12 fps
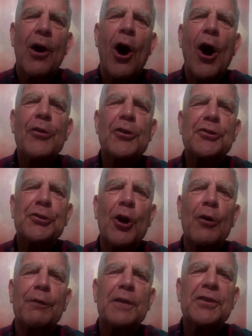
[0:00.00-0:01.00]
On the
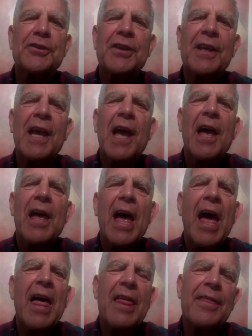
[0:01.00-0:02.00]
surface,
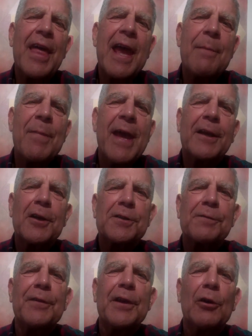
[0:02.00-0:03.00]
they make
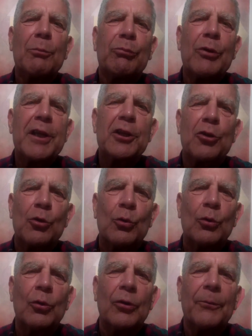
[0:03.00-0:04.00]
us feel pretty
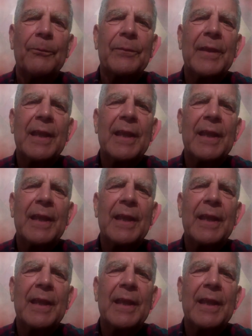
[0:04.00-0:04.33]
cool.